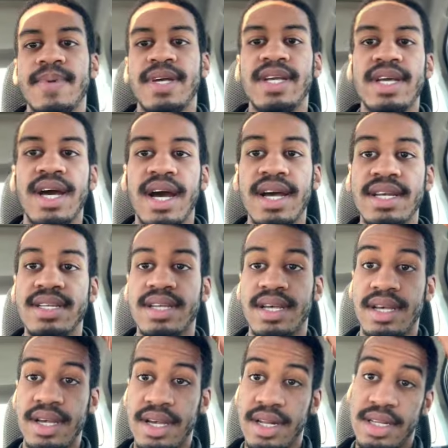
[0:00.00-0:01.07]
Like guys,
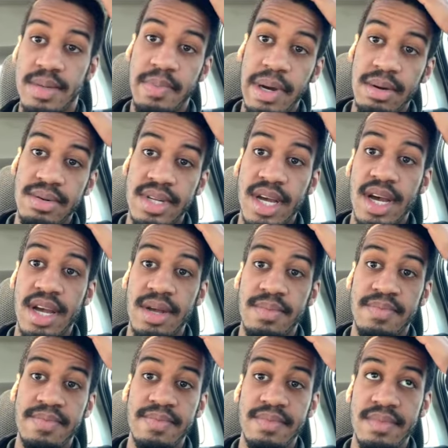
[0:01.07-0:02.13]
it is about
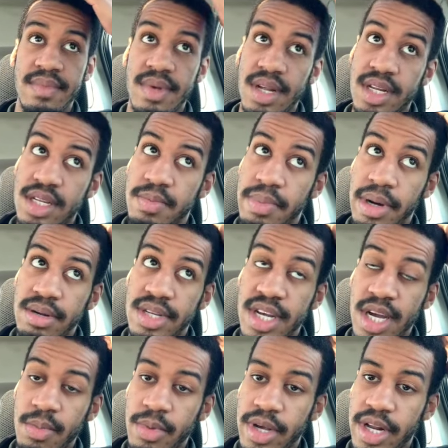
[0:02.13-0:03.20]
time. It is about
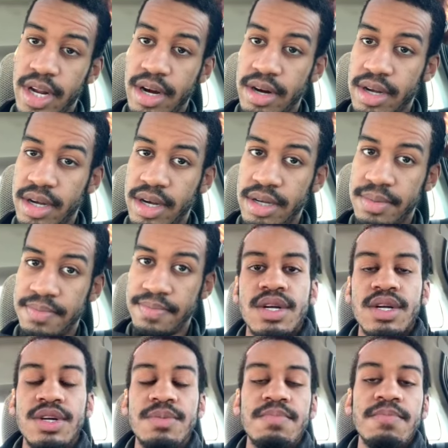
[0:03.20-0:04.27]
time we get a haircut.
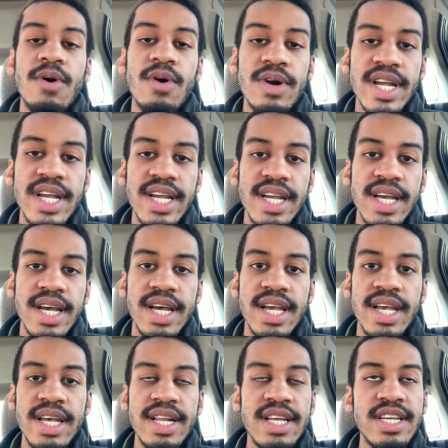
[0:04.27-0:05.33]
Good morning.
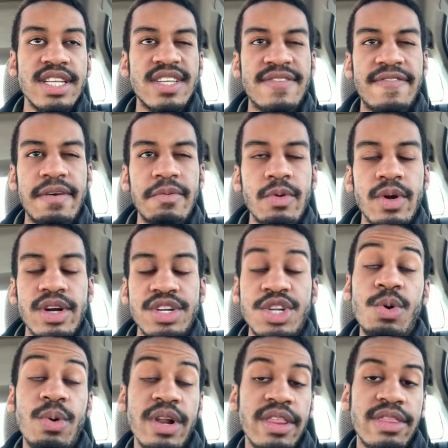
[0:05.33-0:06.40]
It is February
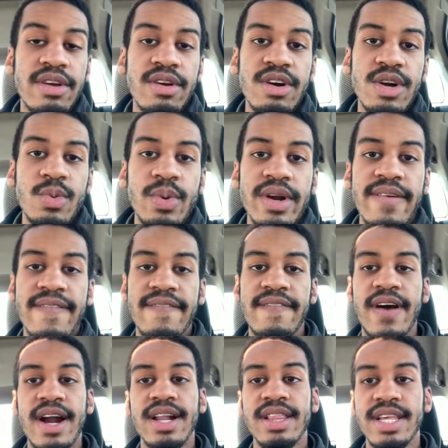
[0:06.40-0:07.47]
23rd. We are
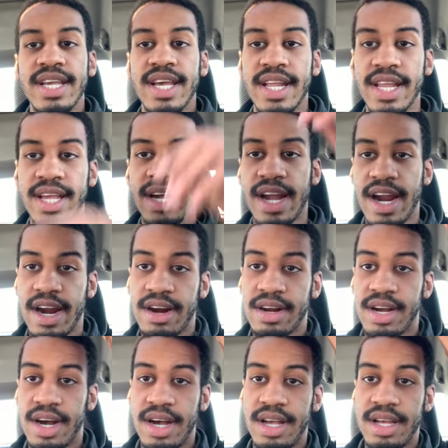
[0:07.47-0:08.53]
finally getting a
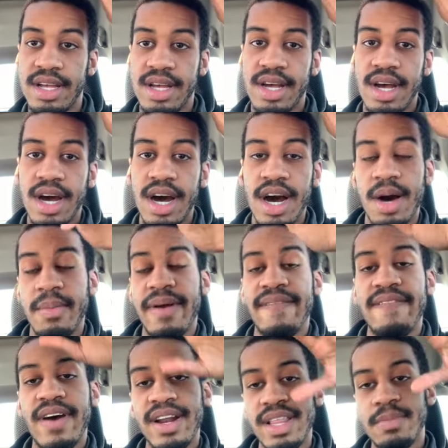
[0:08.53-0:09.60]
haircut. Um, I
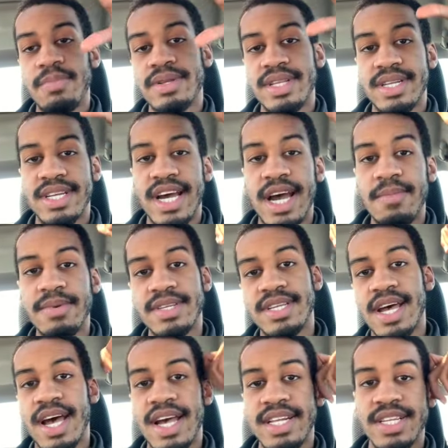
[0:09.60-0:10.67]
finally put the time
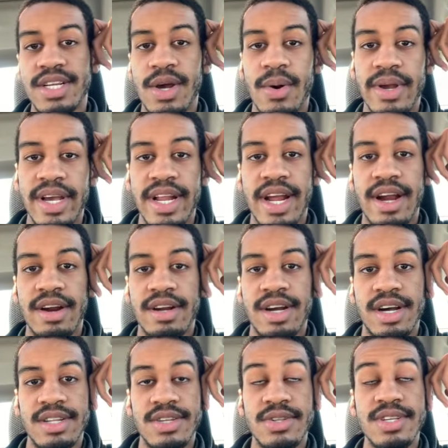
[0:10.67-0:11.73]
aside to go and get a
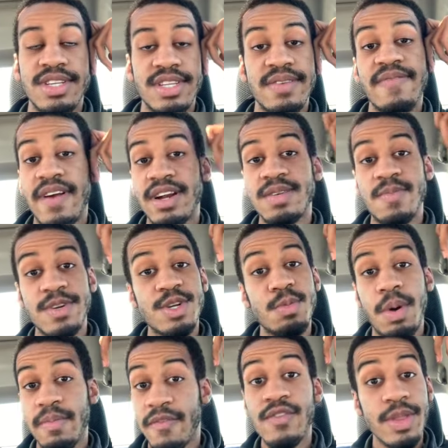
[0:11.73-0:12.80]
haircut. So this is a very special
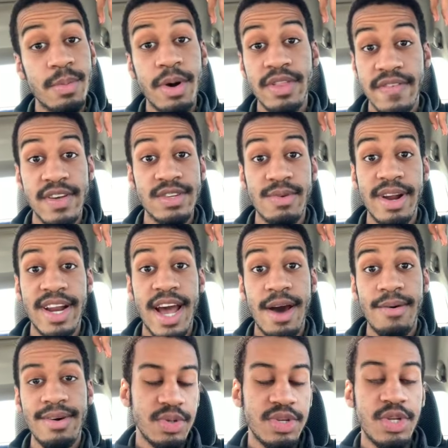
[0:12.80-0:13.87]
moment for the both of us right
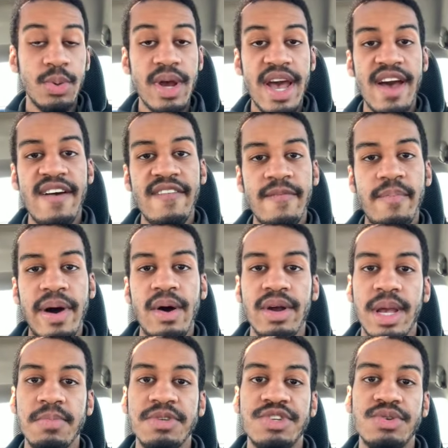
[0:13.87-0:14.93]
now. do have
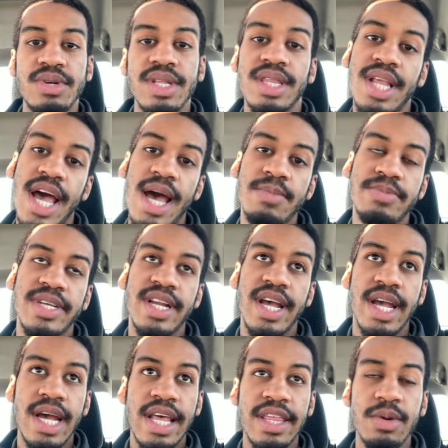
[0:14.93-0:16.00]
biochemistry lab
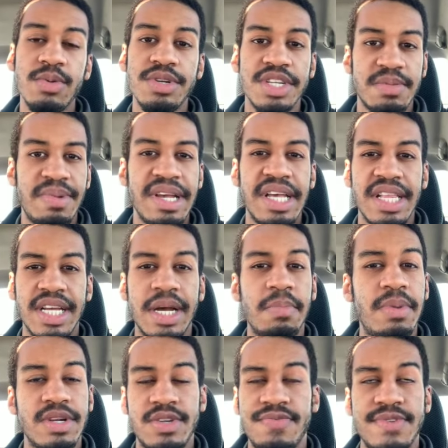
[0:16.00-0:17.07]
today. I think we're just making like a
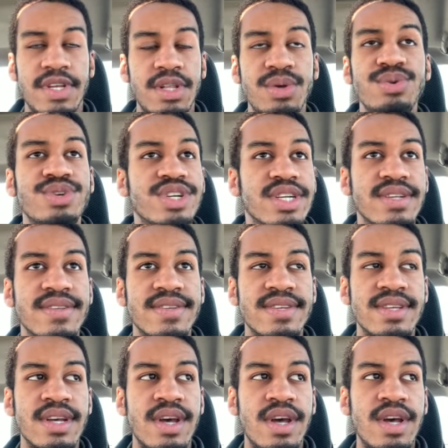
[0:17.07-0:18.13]
bunch of
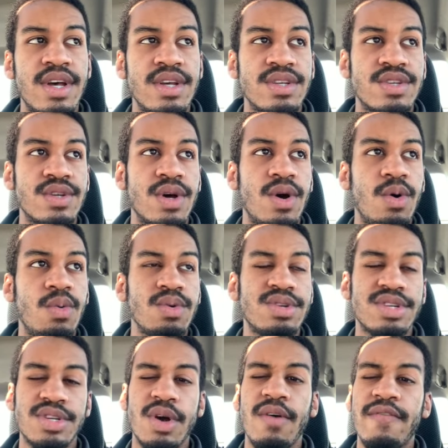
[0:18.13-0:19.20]
solutions. So we'll
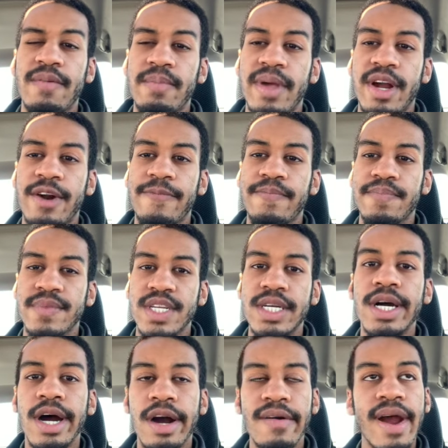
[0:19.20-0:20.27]
just go from there.
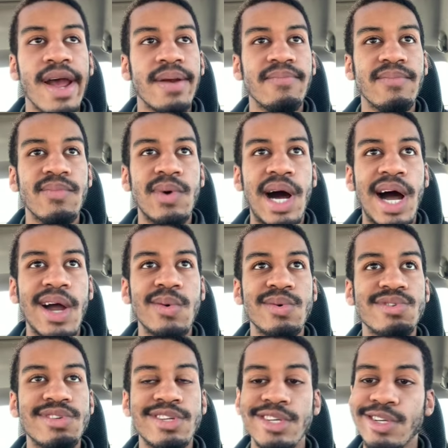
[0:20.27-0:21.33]
All right, I
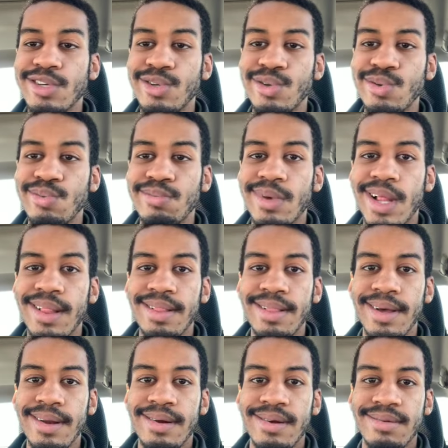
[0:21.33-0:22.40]
will see you
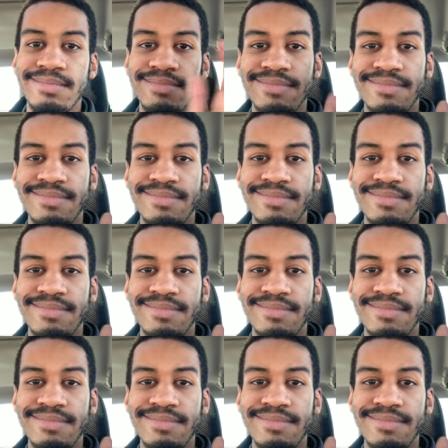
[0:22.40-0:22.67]
later.